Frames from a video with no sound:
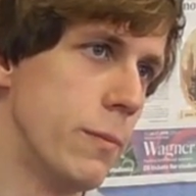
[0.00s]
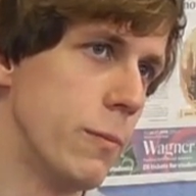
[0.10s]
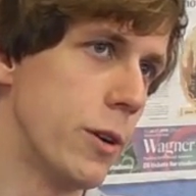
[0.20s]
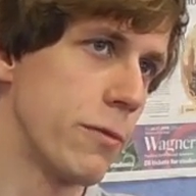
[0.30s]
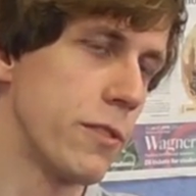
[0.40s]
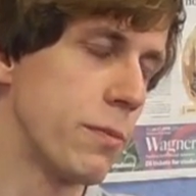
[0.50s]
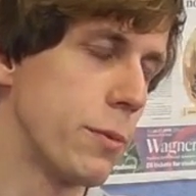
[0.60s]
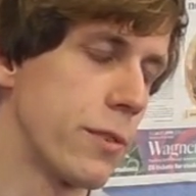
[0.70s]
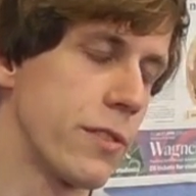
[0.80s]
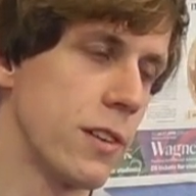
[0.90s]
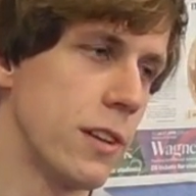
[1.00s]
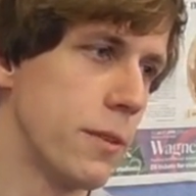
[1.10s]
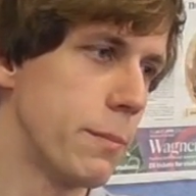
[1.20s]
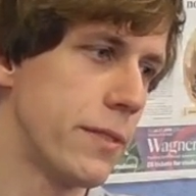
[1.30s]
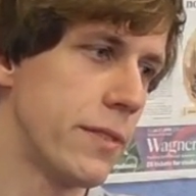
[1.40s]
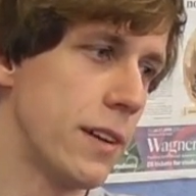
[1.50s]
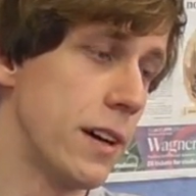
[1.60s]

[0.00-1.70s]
one of the sports clubs.